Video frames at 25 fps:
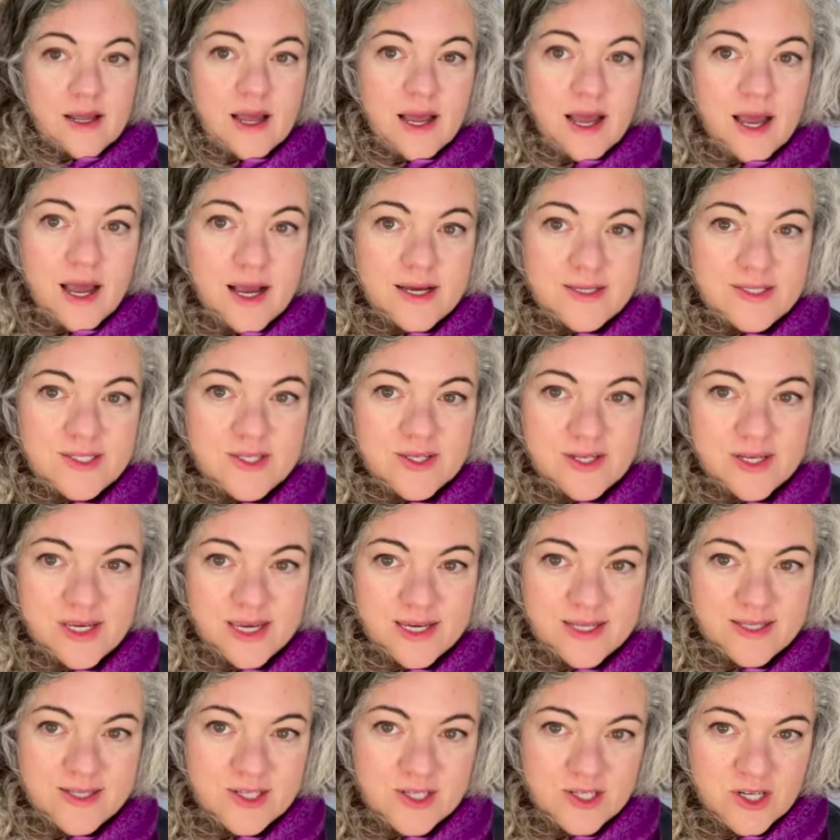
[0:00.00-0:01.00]
As your
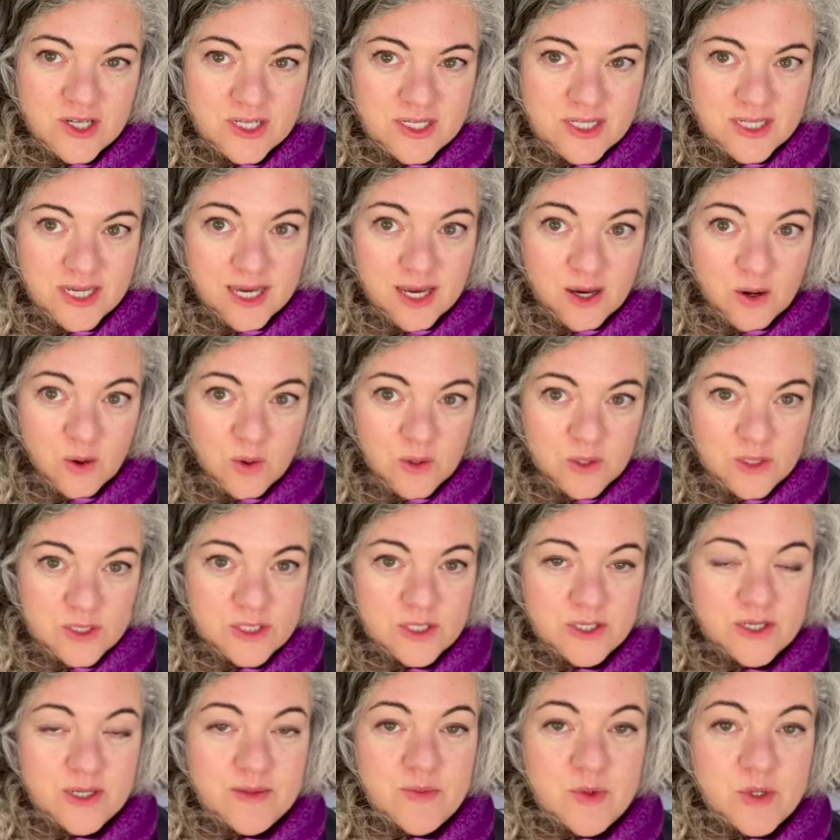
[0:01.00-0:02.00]
kids start to get
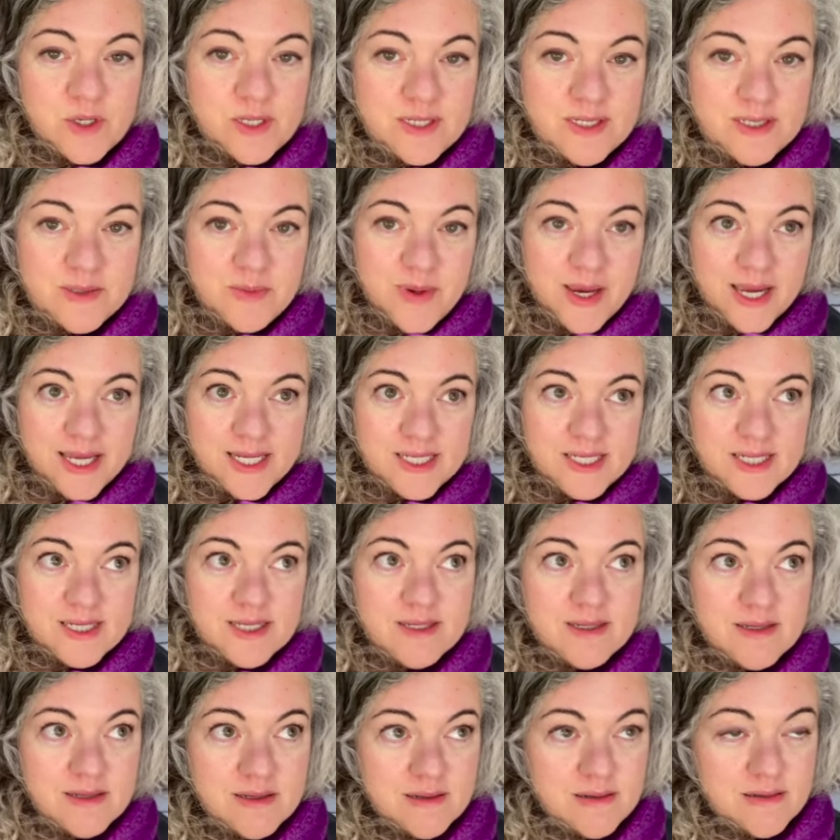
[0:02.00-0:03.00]
older and more independent,